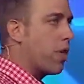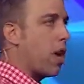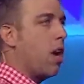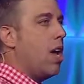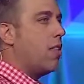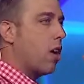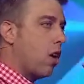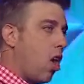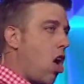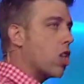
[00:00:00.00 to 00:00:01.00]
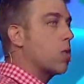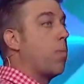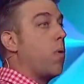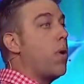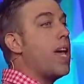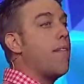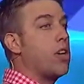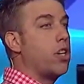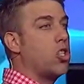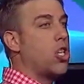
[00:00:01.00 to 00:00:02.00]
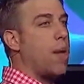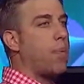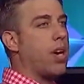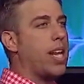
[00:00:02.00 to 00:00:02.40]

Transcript: They're, they're lost, but we have a good shepherd.